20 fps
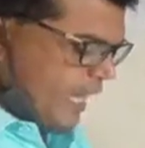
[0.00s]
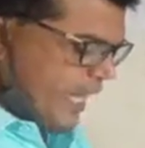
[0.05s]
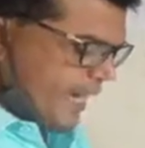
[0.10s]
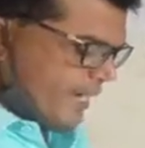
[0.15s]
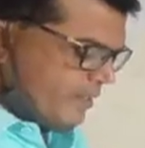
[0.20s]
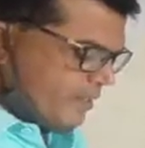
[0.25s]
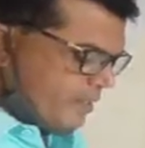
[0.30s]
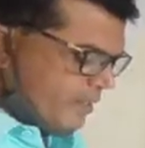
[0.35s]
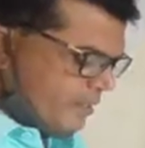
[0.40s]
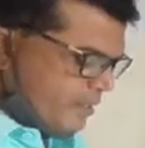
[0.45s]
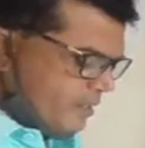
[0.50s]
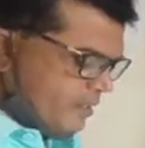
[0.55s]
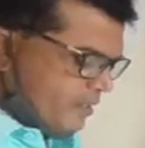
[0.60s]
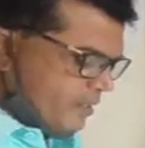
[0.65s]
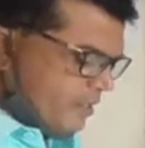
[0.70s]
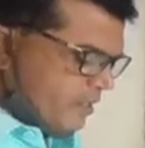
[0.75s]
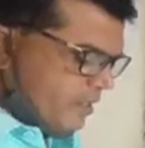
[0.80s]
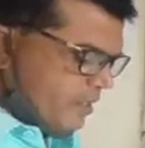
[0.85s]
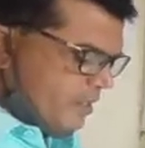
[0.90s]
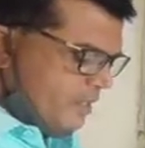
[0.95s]
that
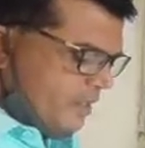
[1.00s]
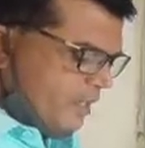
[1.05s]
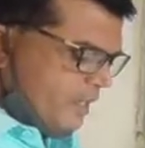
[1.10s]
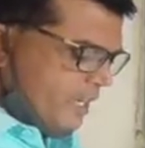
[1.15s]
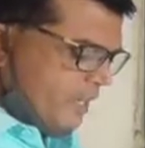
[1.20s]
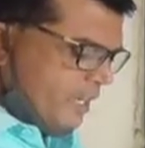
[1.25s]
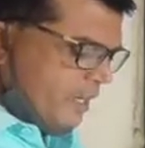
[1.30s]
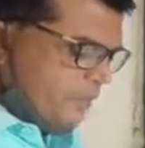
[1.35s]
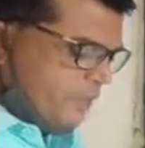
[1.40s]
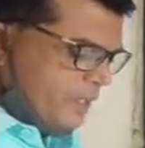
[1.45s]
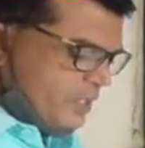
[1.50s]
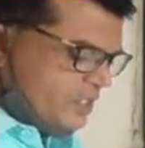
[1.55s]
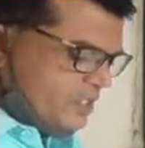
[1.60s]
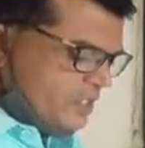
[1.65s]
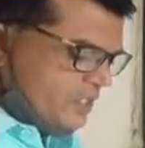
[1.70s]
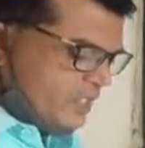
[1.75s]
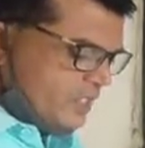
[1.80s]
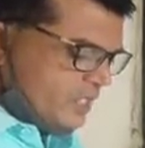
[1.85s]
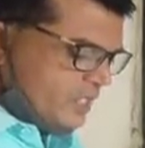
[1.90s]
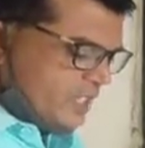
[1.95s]

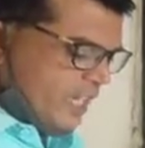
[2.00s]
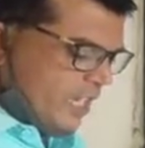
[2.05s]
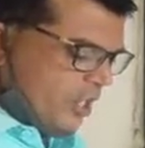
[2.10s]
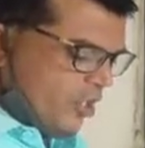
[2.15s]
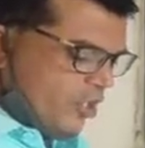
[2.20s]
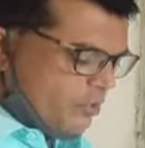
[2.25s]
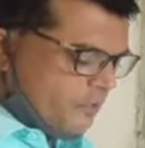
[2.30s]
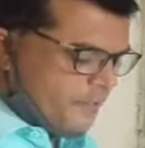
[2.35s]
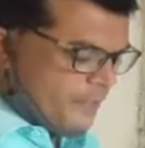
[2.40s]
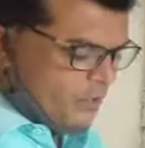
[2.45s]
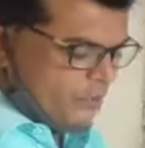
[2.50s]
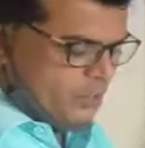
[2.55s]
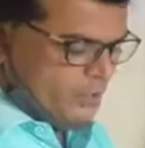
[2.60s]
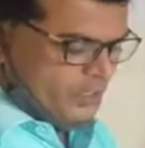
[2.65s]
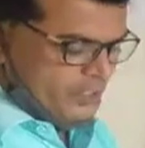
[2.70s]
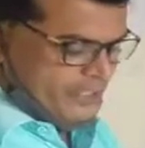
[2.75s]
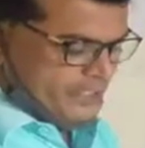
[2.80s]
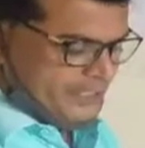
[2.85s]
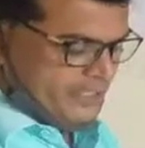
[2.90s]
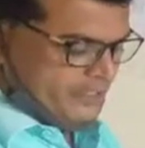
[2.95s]
ABC cannot be
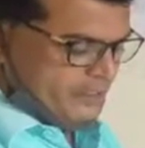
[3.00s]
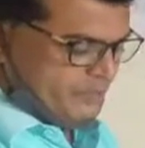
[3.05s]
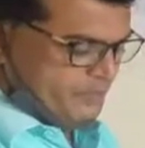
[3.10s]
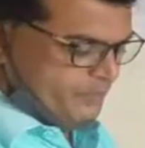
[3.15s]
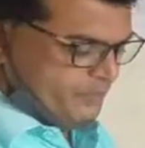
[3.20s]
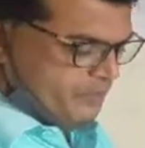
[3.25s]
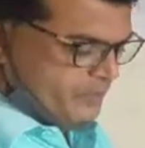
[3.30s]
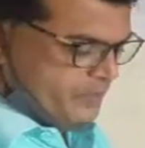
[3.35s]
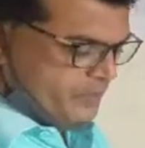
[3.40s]
collinear.